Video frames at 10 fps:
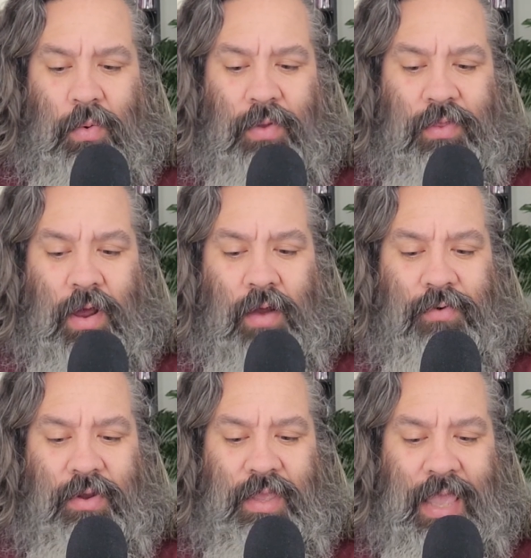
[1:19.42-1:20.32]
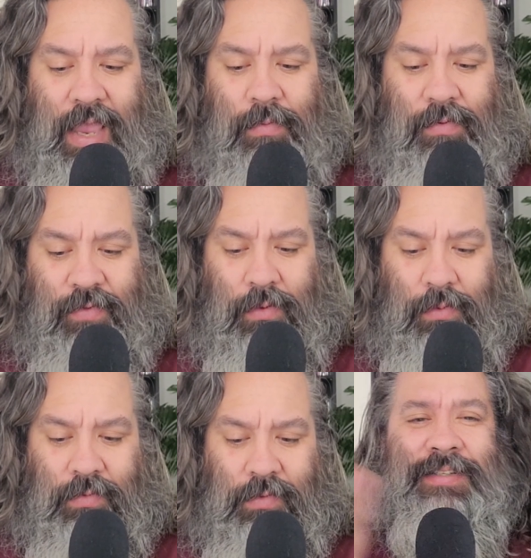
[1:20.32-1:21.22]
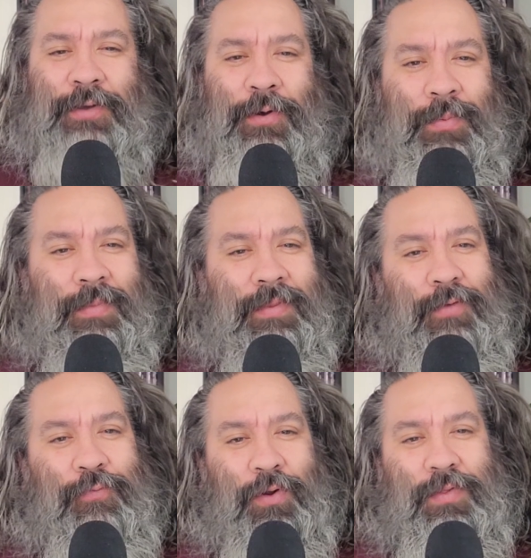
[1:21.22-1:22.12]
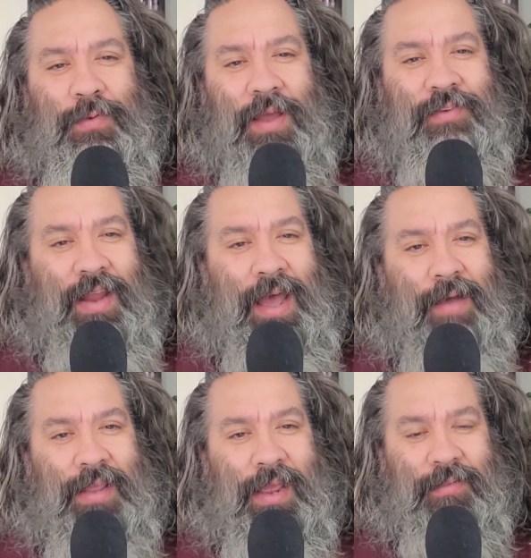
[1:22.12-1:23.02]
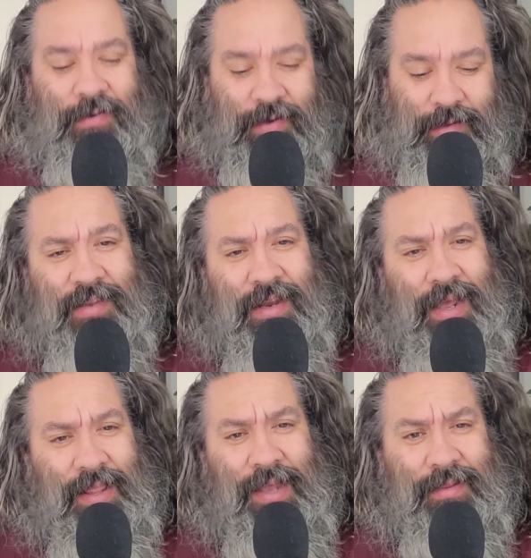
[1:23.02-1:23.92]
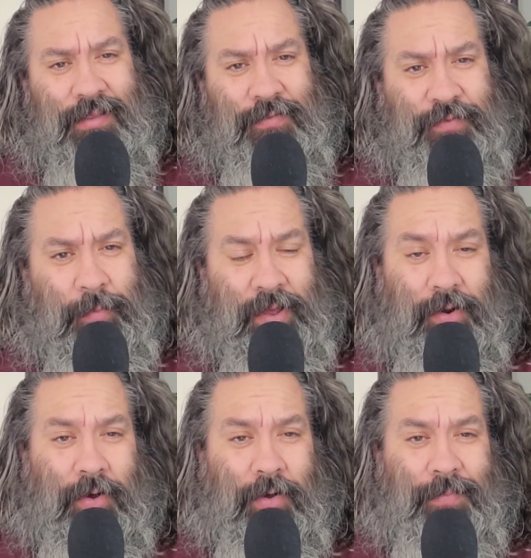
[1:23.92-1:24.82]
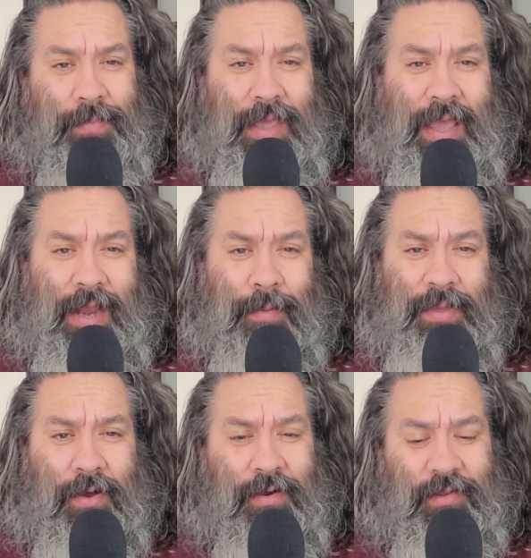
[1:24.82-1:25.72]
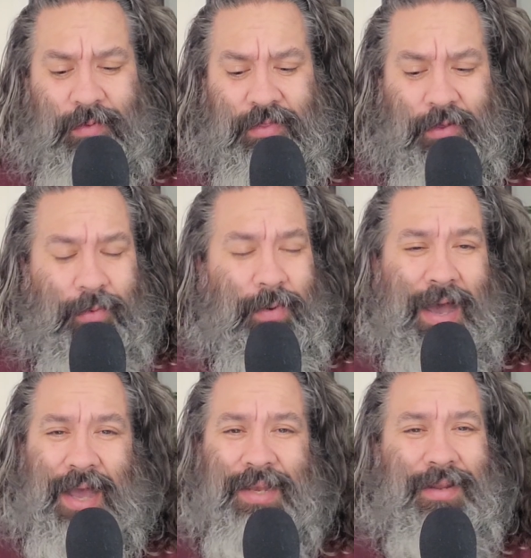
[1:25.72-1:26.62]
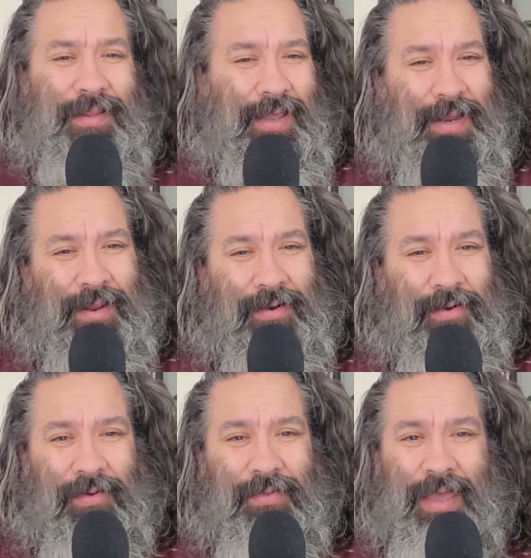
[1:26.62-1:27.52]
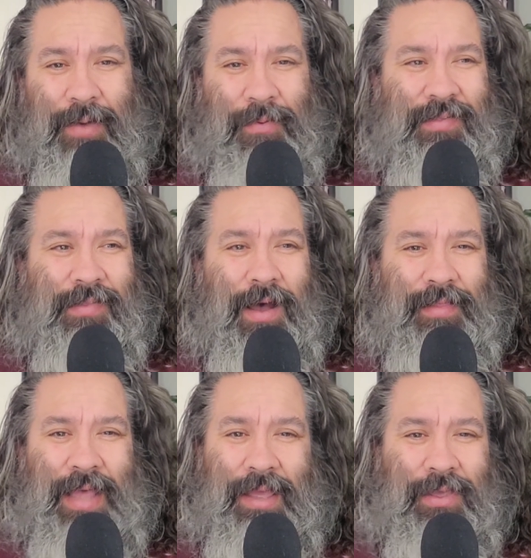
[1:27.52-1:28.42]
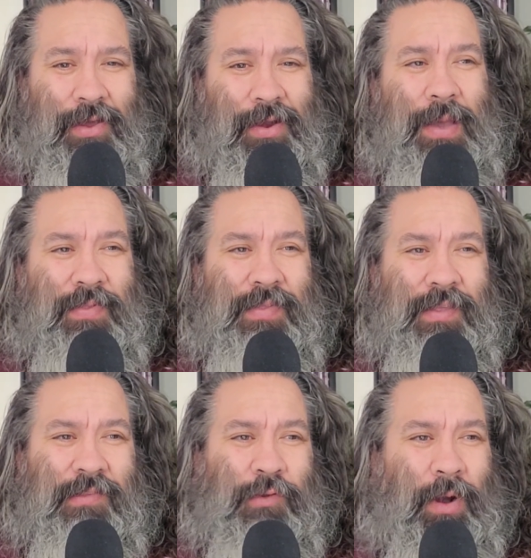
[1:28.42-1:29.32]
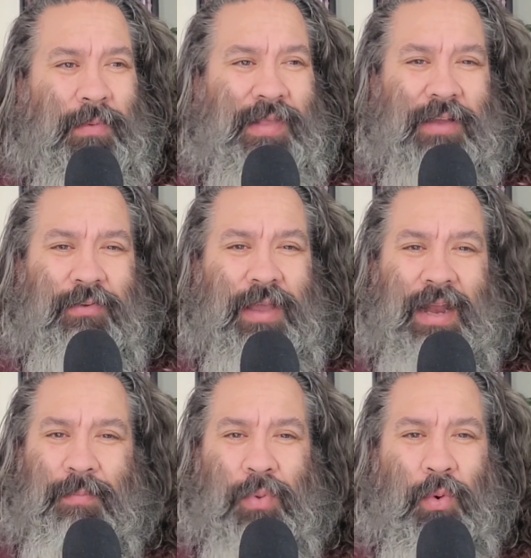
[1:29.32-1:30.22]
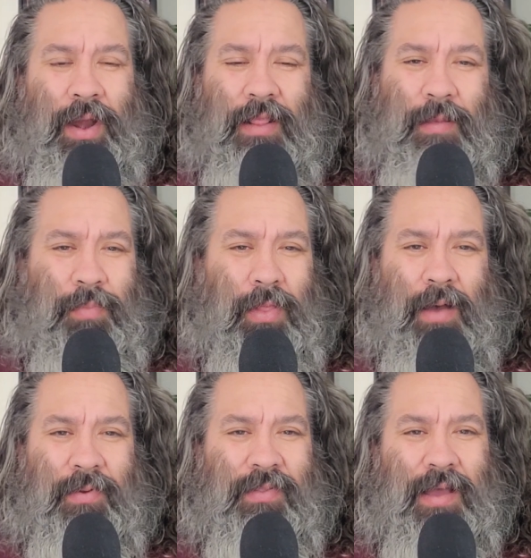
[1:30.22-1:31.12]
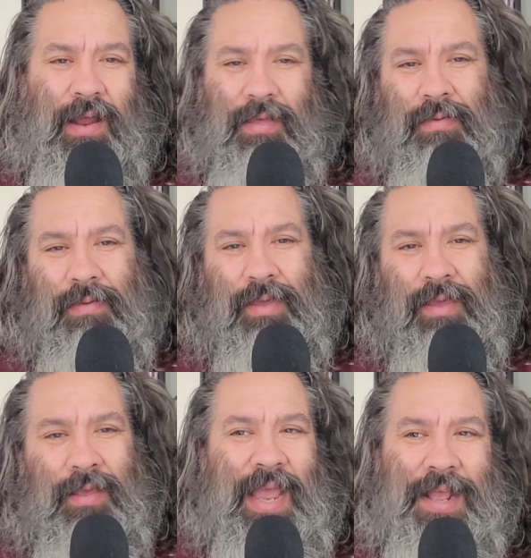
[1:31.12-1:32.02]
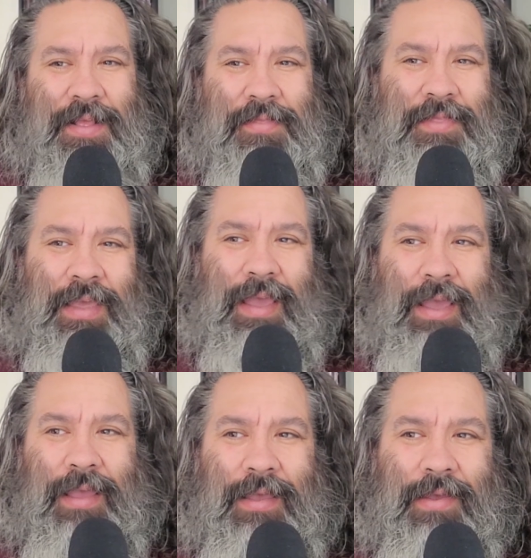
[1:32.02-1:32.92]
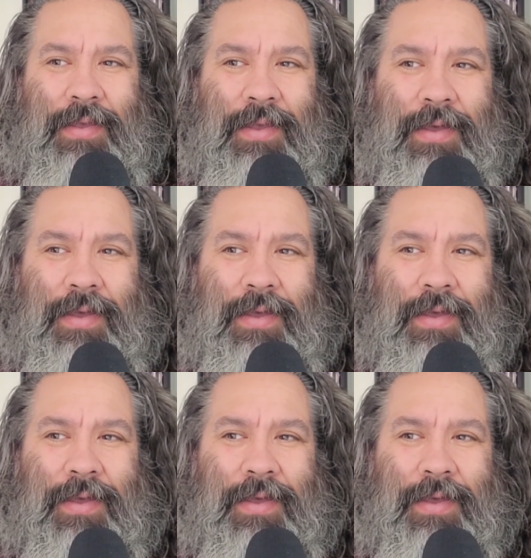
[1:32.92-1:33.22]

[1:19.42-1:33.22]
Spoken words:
with an offer he can't refuse. So the first question I have to answer is, did I like this film at all? And I'll be honest with you, I didn't like it at all. It was not that good. The story was actually kind of boring. The plot was kind of eh. And the